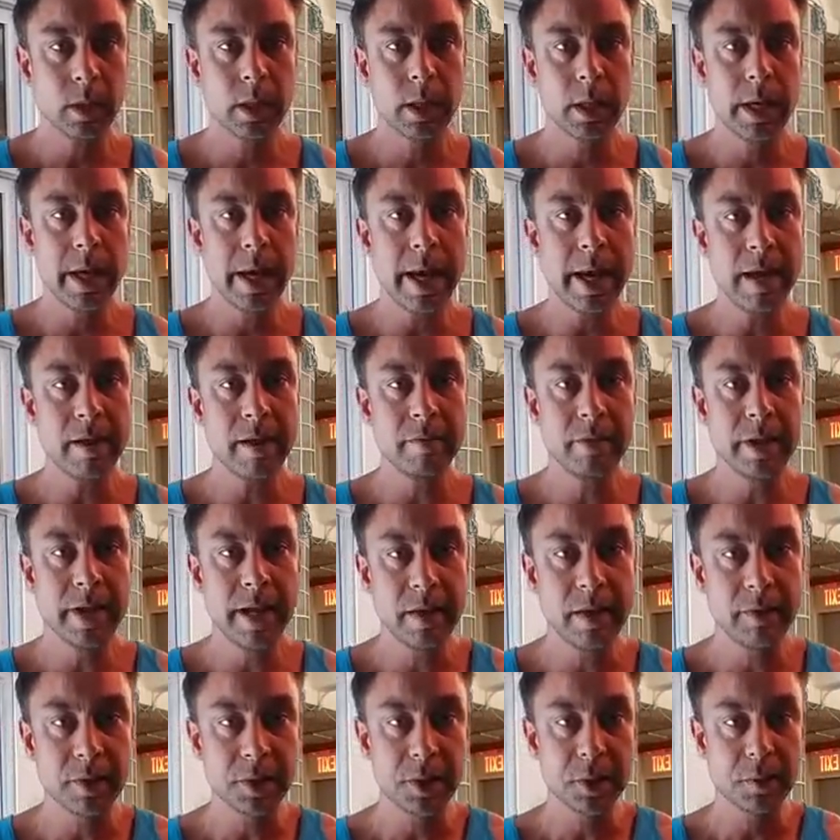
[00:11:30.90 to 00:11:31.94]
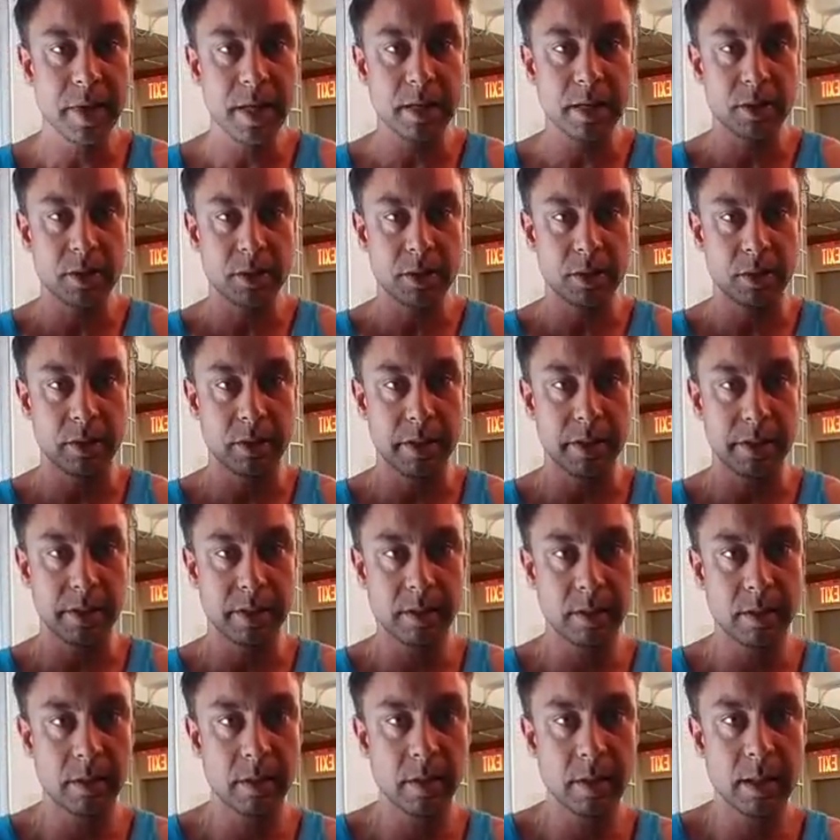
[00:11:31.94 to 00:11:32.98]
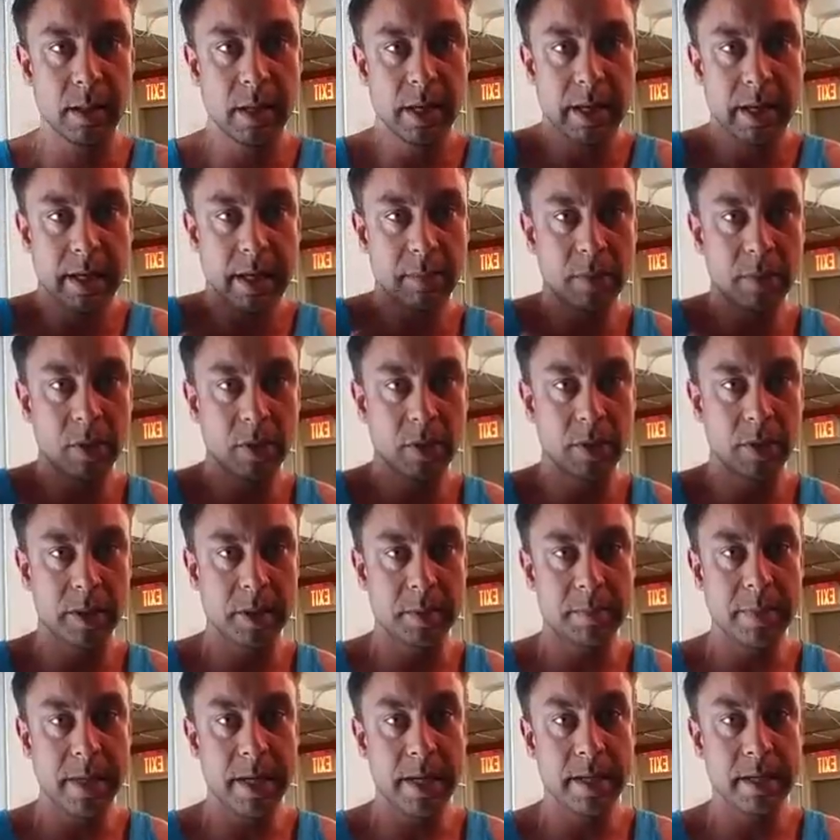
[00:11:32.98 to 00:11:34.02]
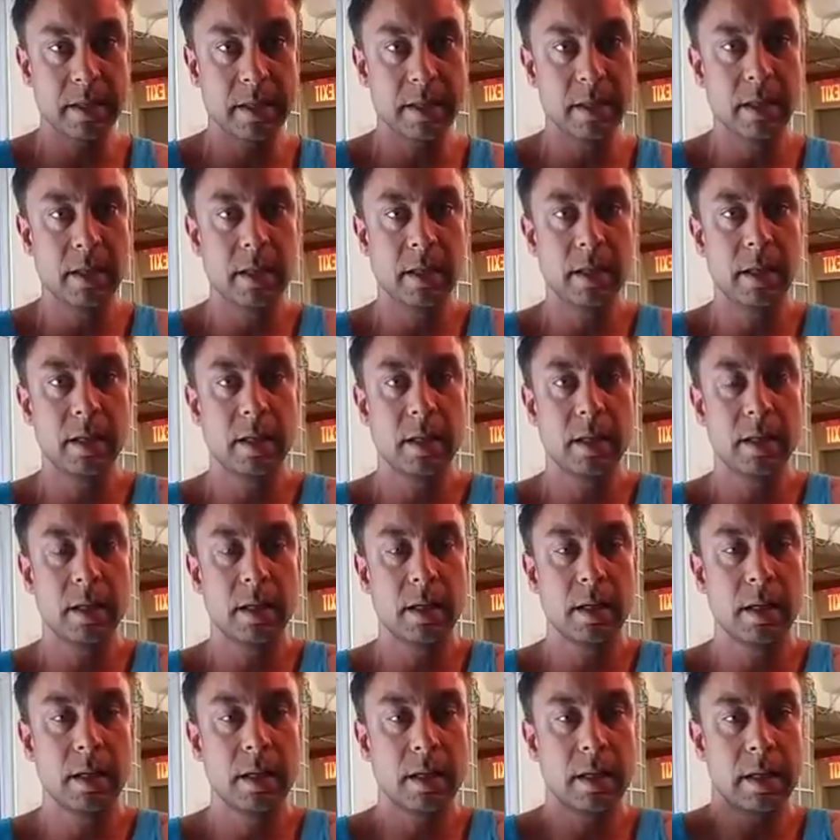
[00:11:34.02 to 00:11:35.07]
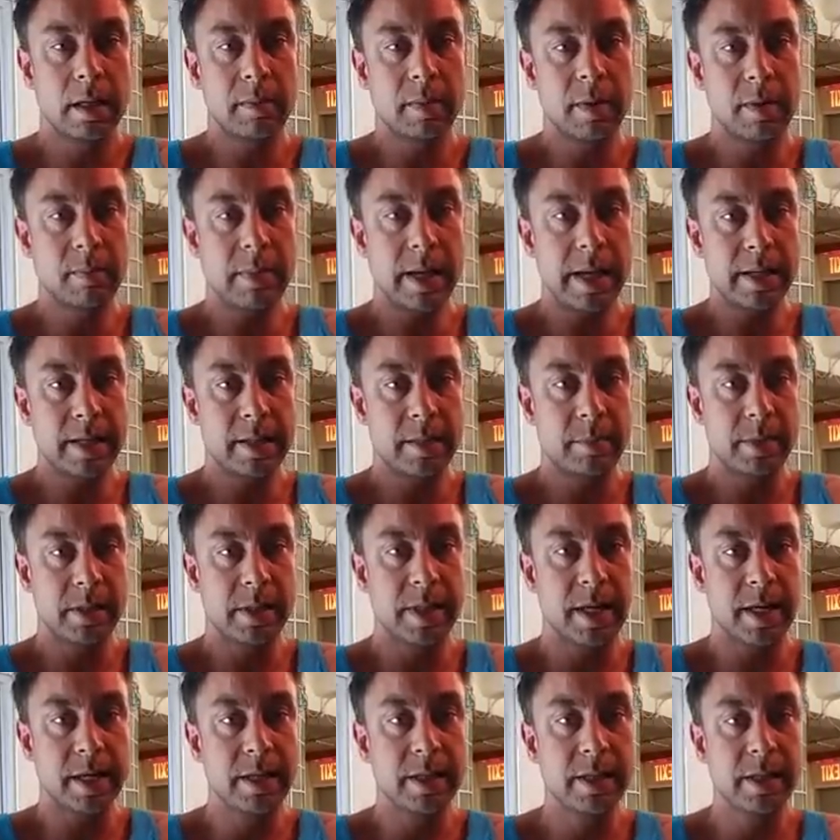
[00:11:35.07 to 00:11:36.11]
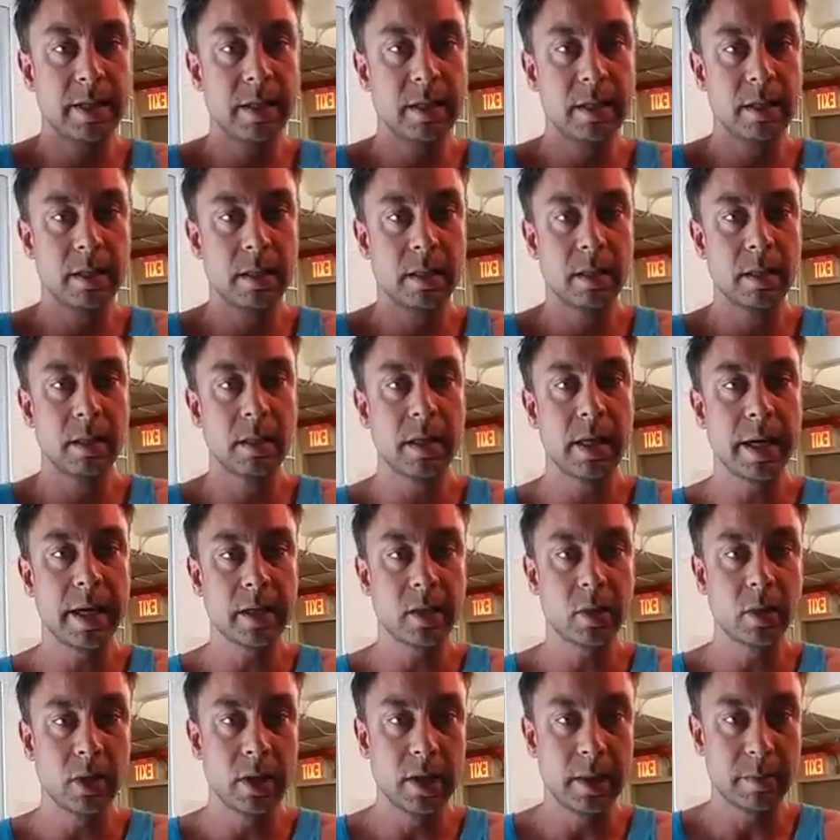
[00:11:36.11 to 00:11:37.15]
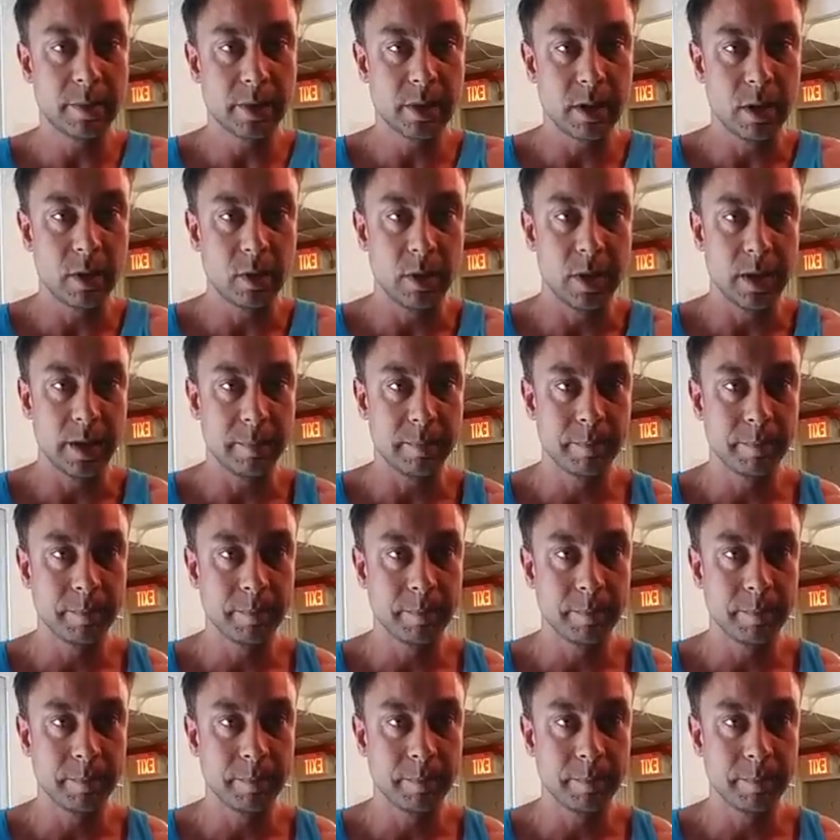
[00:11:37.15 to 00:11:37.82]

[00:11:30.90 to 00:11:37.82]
Never, never swing the shoulders. Keep the shoulders back, keep the biceps tucked in, and curl up slowly.